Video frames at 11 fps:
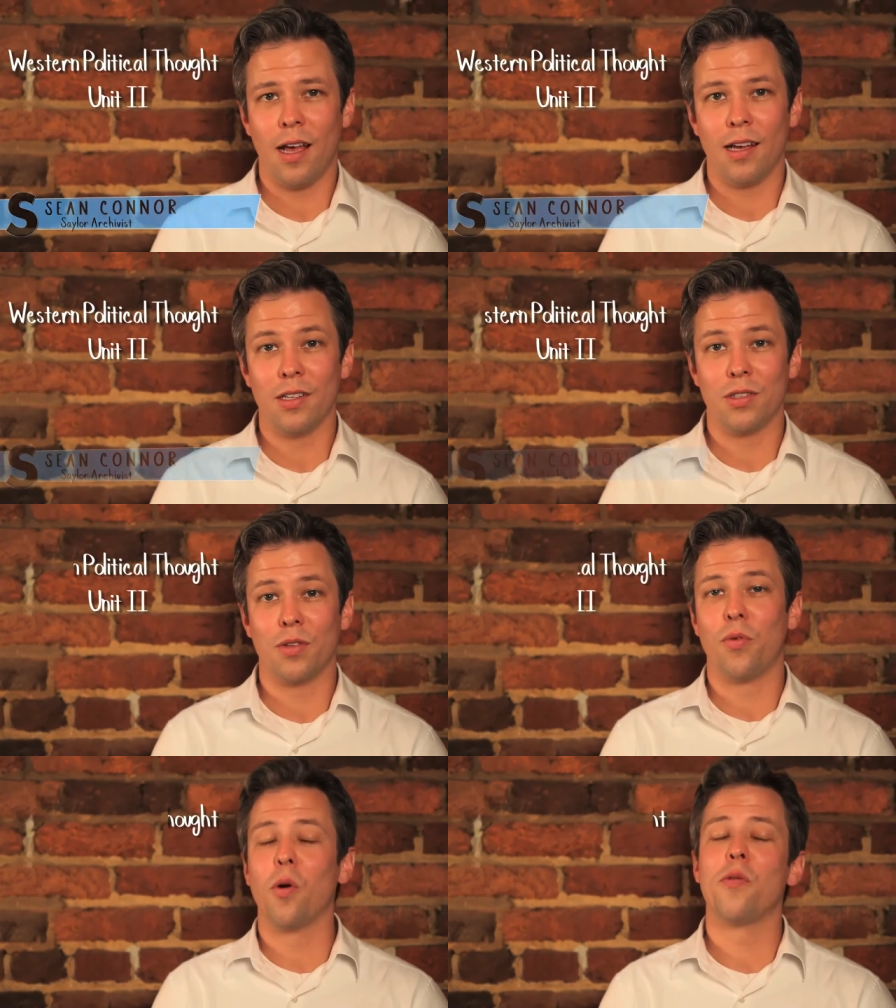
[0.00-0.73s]

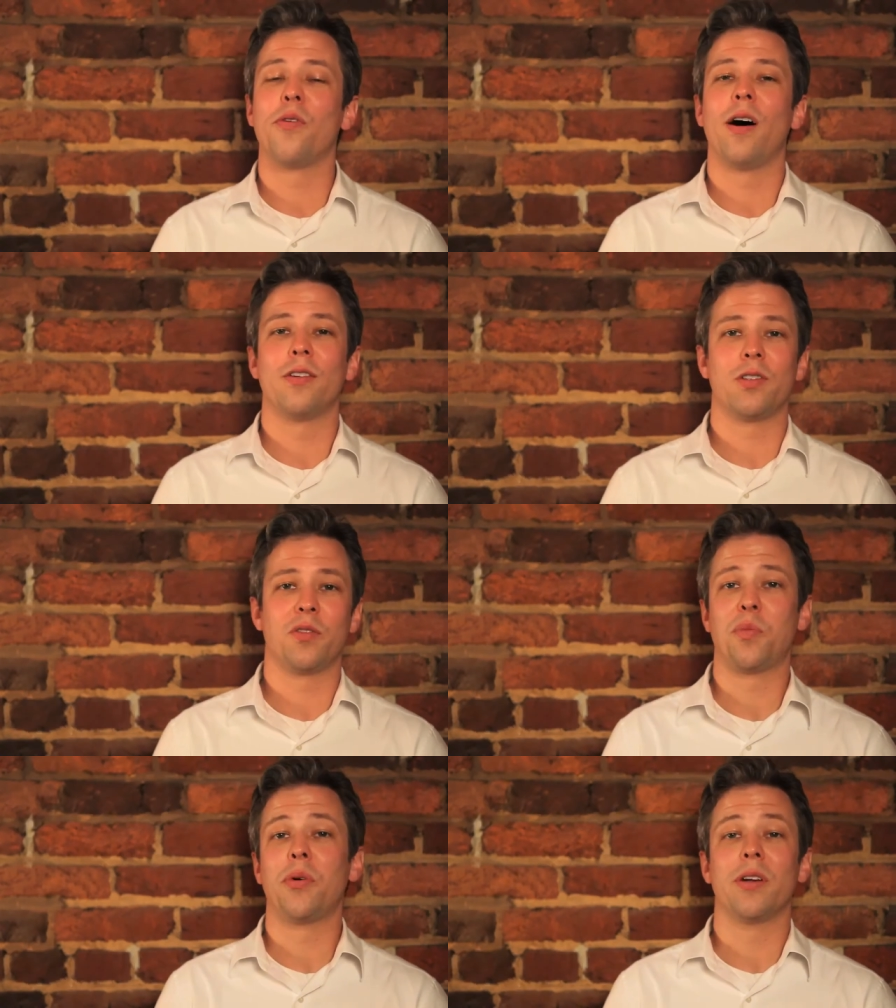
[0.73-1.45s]
as the
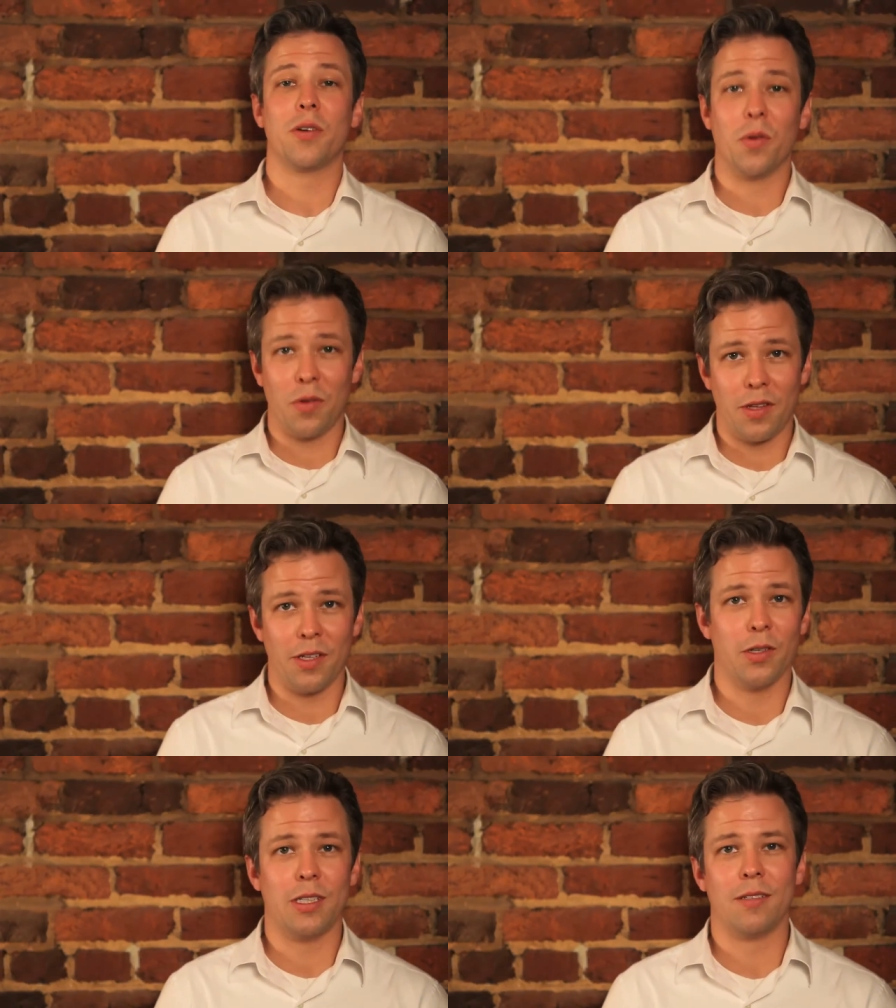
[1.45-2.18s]
forefathers of political
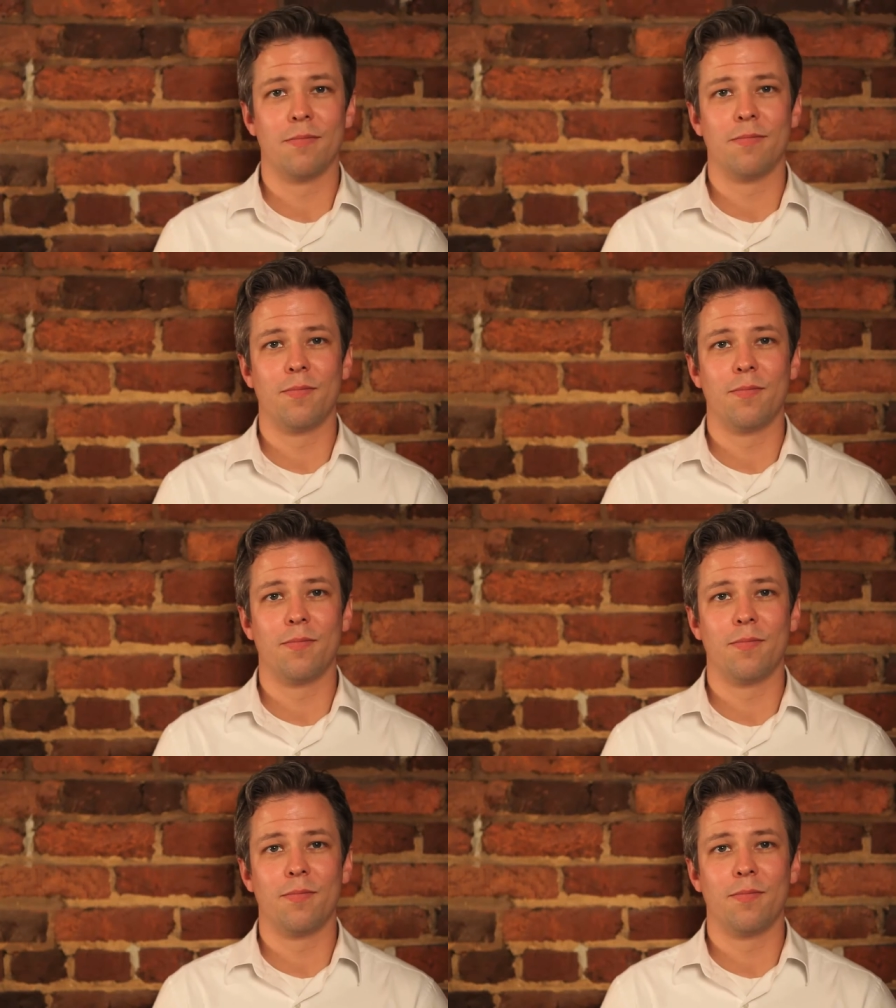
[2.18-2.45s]
theory.